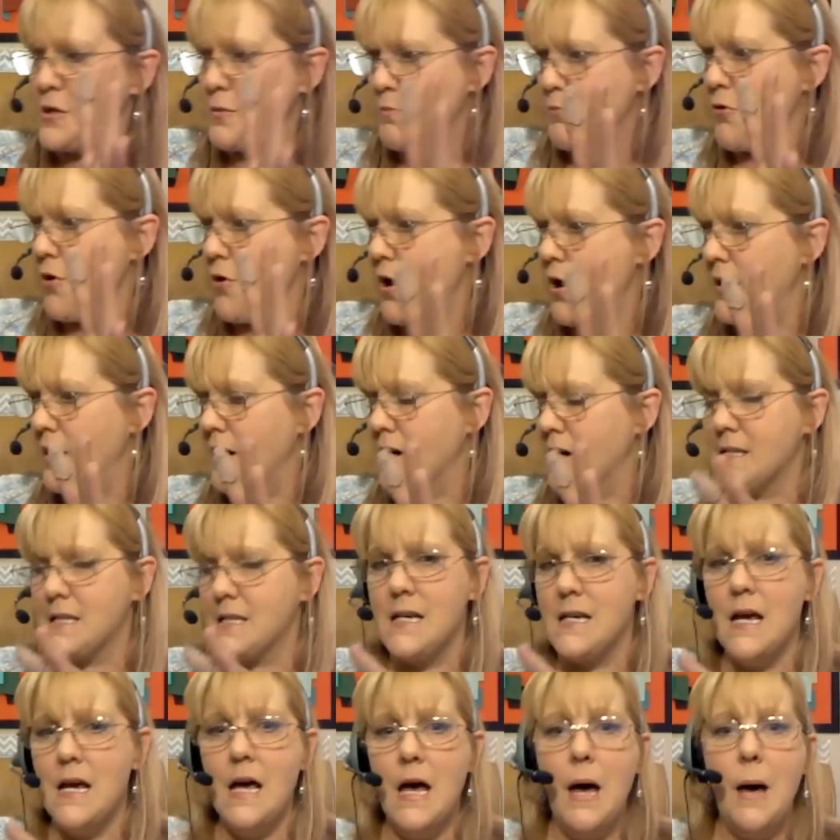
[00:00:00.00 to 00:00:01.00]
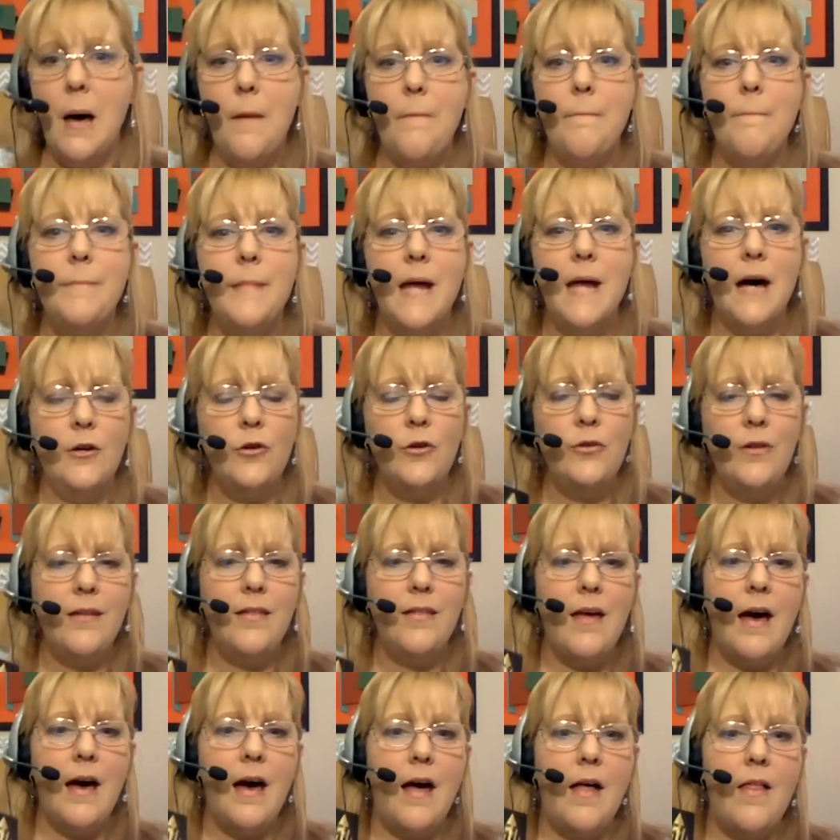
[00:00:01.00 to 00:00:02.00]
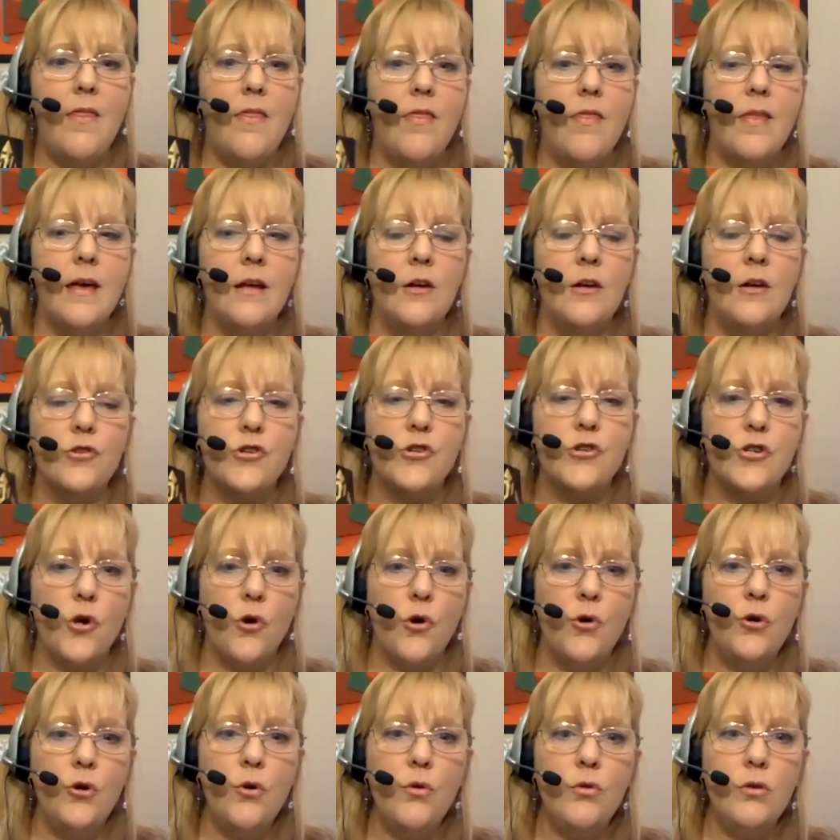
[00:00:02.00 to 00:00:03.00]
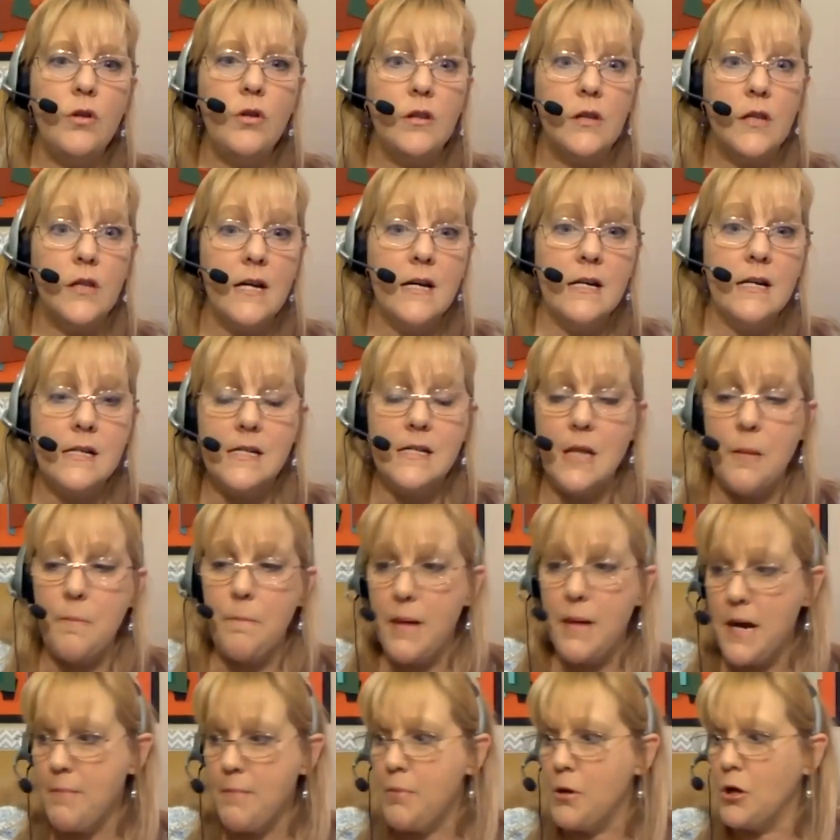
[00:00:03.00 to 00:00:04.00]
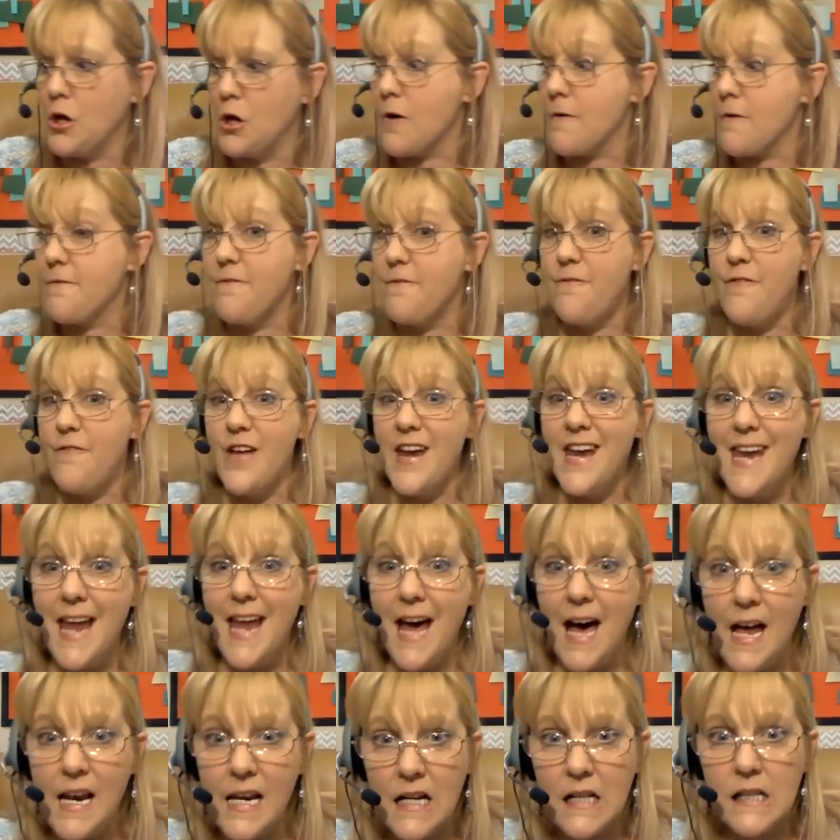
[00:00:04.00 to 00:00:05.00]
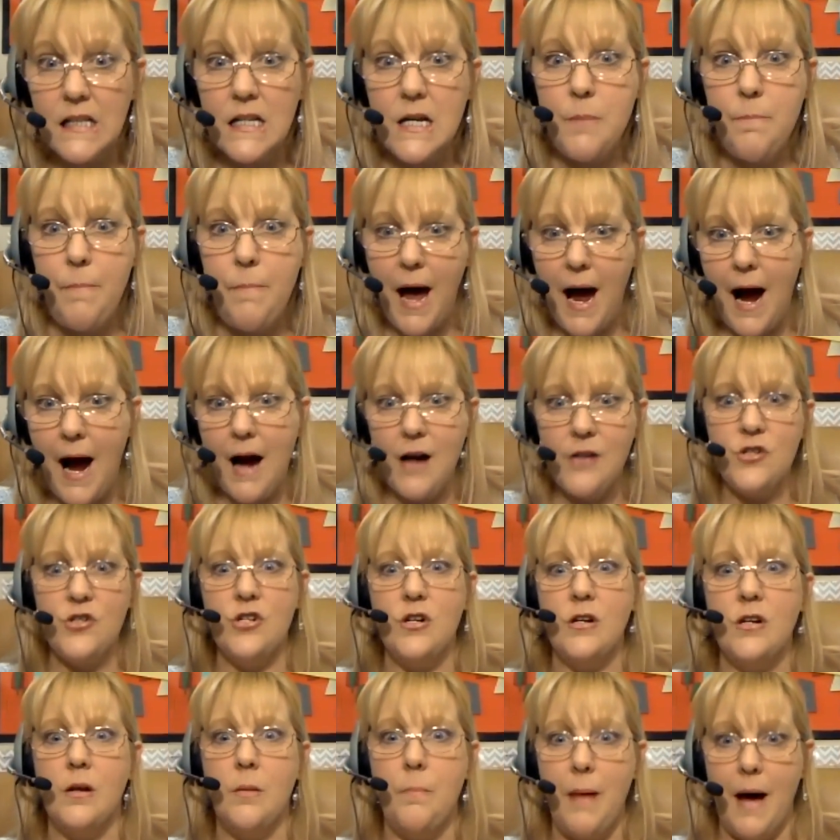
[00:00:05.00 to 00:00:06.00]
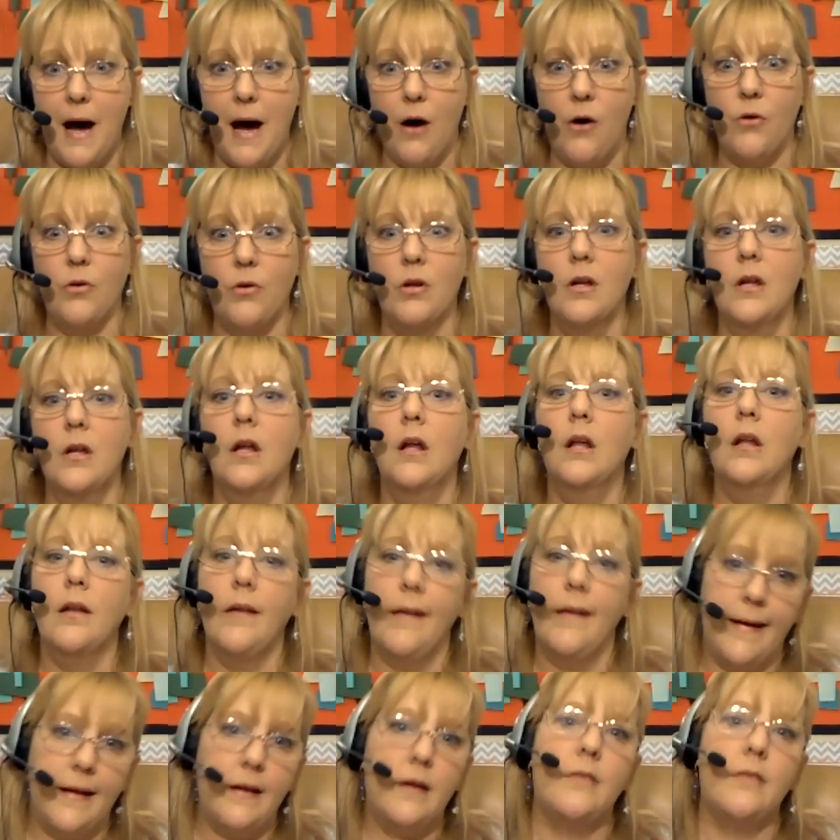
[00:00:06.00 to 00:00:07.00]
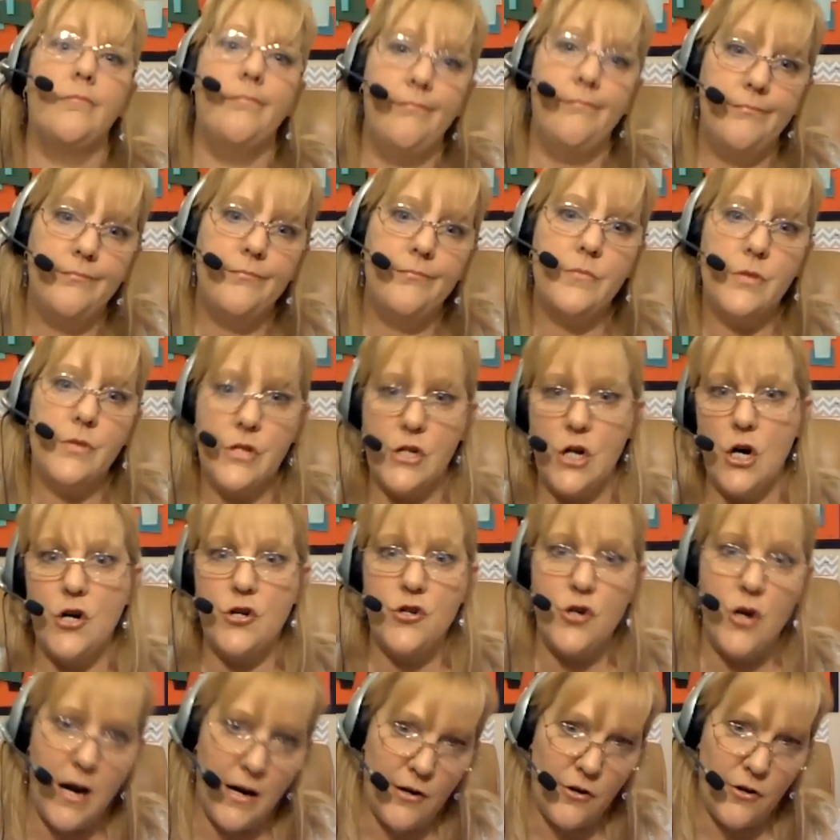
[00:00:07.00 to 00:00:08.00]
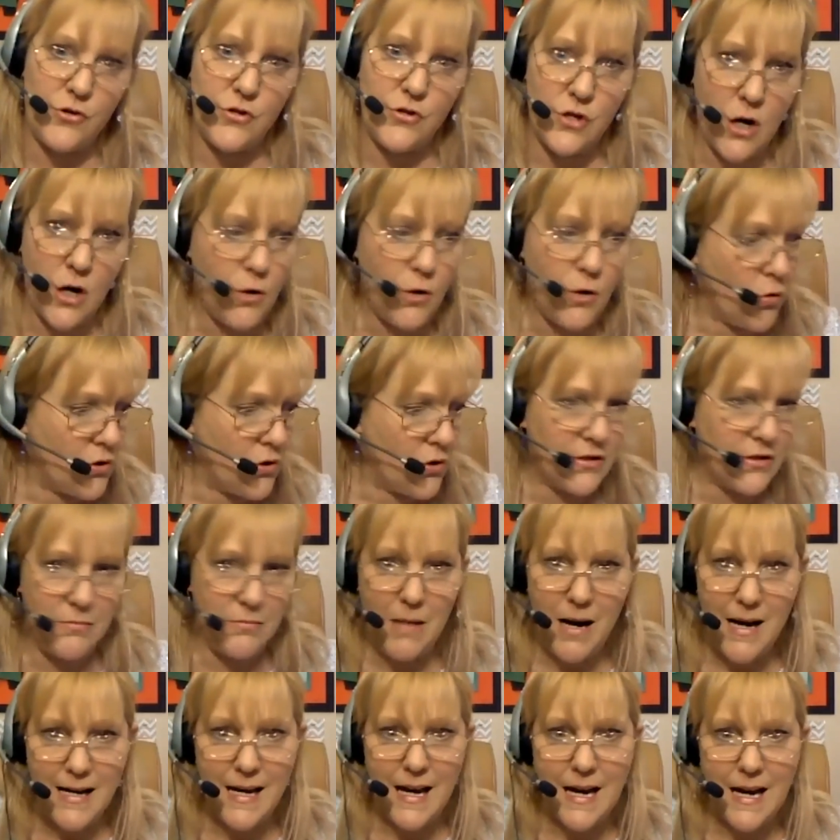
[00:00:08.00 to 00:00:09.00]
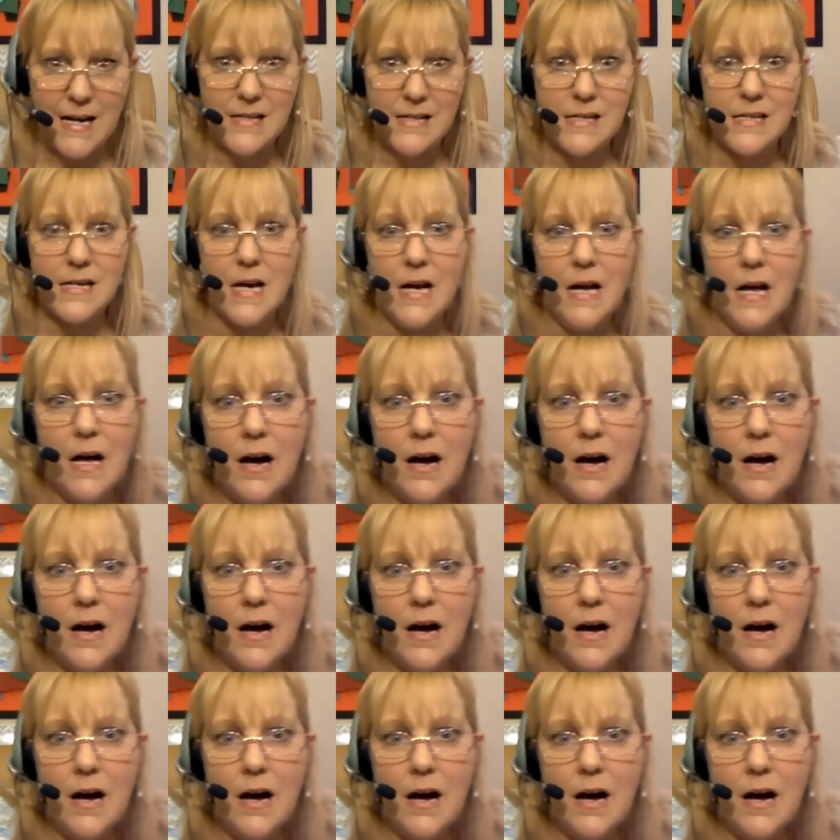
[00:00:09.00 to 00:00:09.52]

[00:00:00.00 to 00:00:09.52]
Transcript: products. Not only that, it'll show you the things that people are fanatically passionate about like Star Trek or Star Wars in my case.